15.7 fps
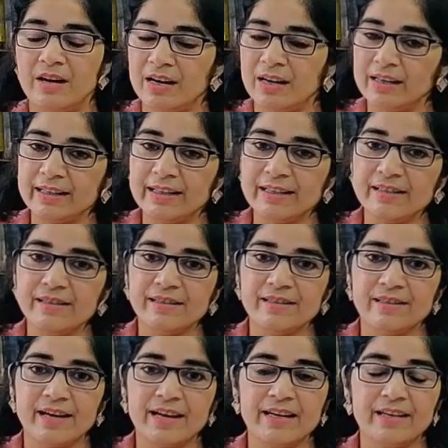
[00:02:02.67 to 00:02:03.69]
The architects
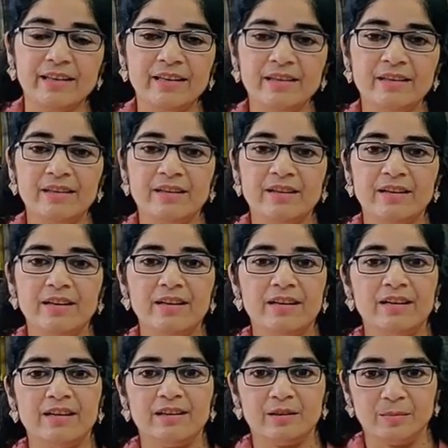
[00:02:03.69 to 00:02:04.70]
design
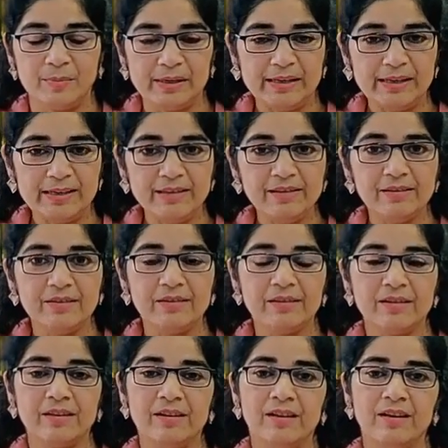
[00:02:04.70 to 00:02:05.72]
the buildings
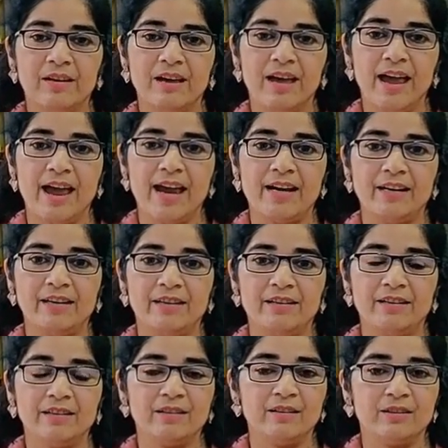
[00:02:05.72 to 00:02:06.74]

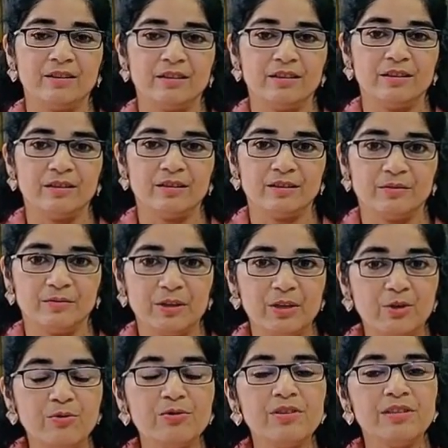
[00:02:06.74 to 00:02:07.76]
and we
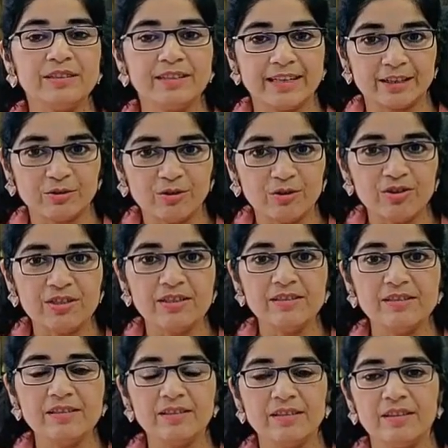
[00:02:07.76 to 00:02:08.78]
use the
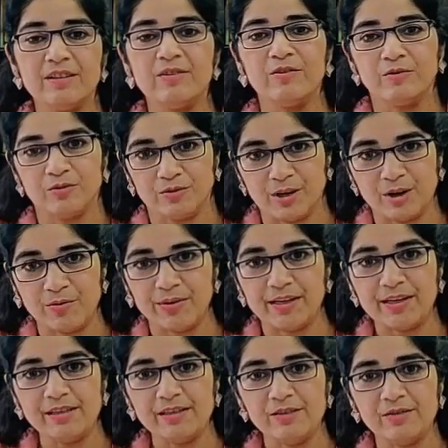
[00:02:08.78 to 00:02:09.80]
technologies
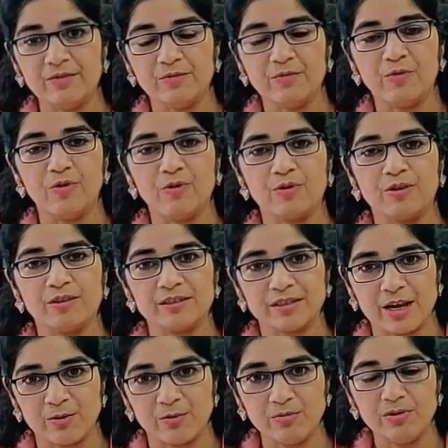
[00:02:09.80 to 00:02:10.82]
nowadays for the
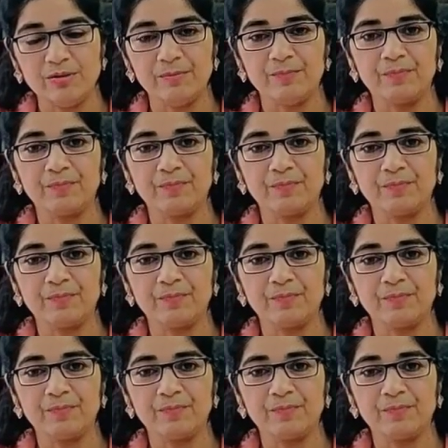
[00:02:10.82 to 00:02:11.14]
sound,